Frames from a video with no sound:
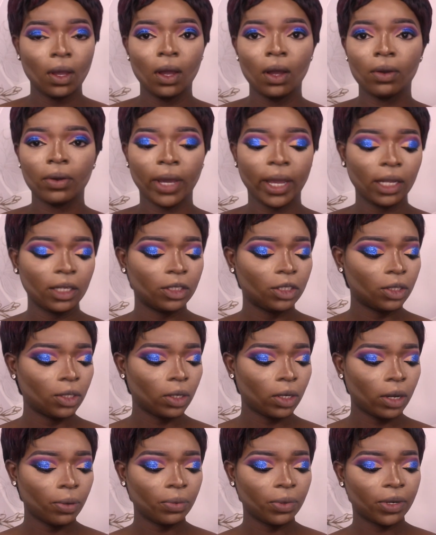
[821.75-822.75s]
All right,
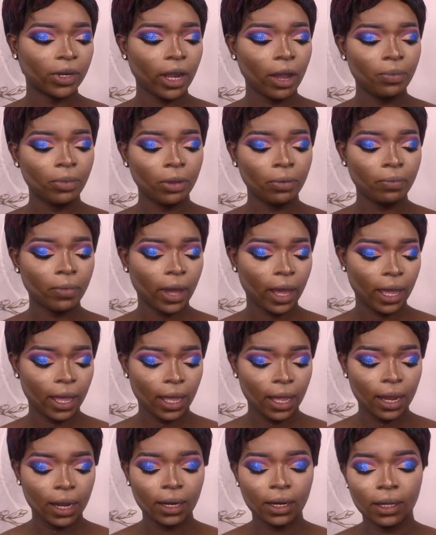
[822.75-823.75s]
so I'm grabbing
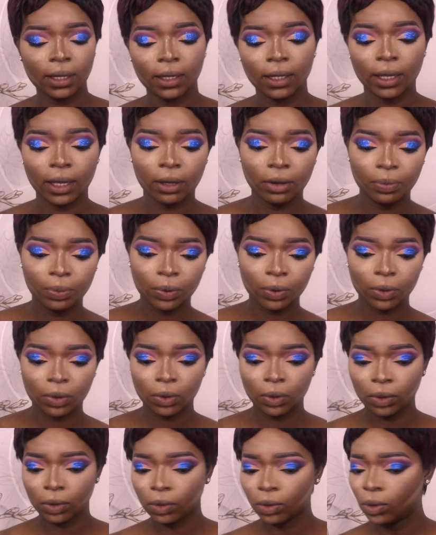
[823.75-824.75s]
my LA Girl
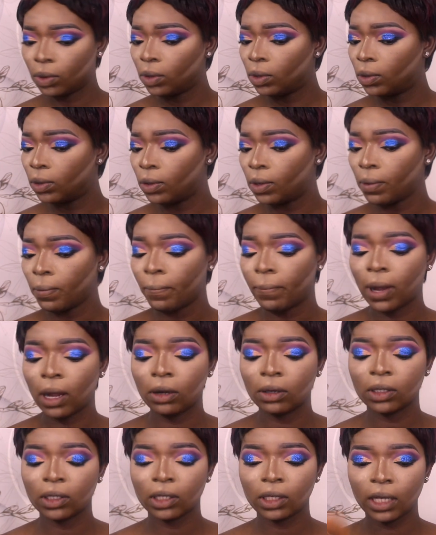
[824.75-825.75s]
Pro
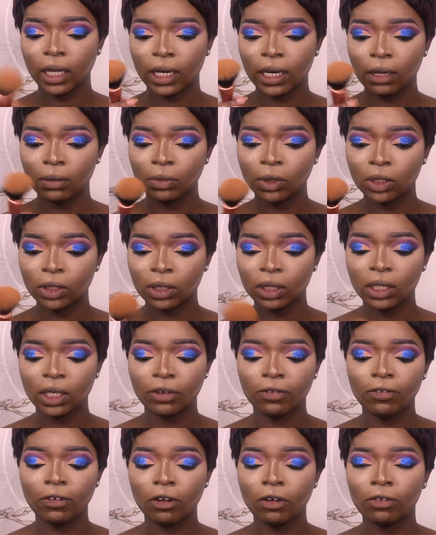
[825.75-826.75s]
powder, and I'm using
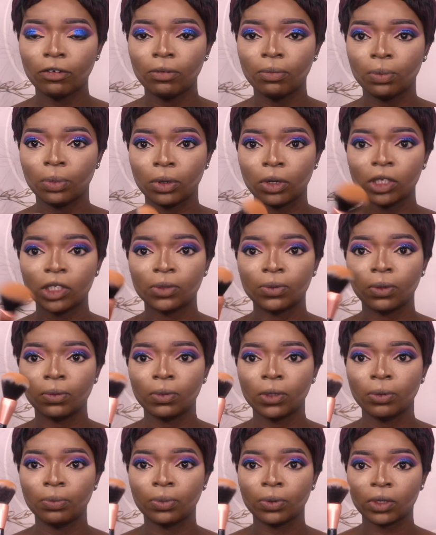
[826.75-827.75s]
the fluffy brush
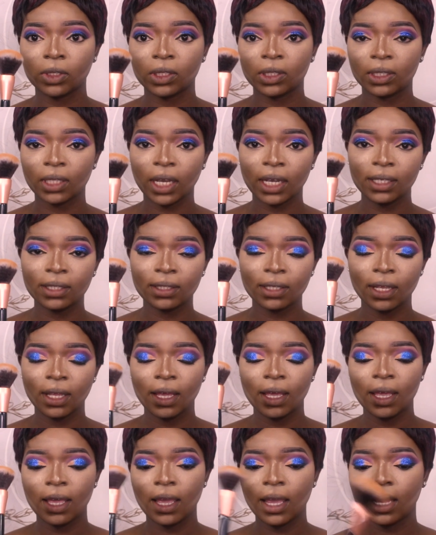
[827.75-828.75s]
from the brush set,
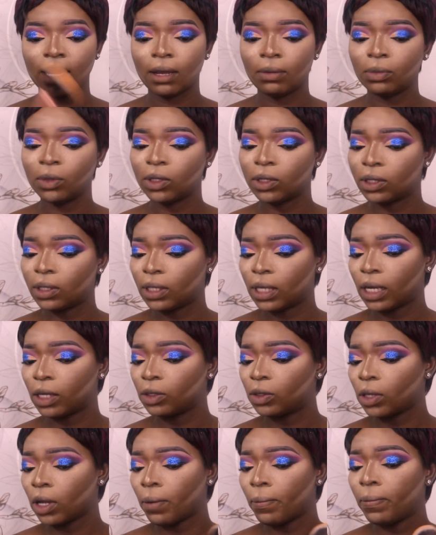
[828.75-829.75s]
and I'm using
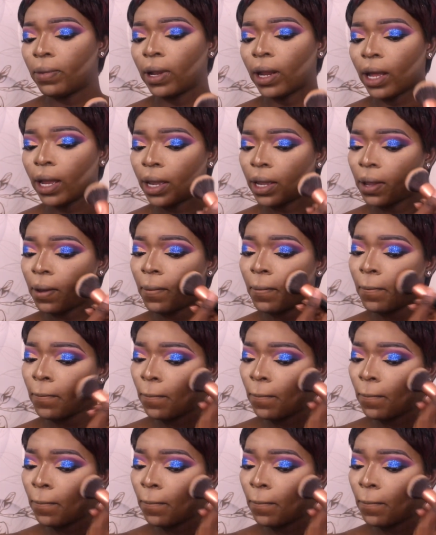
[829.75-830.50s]
that to apply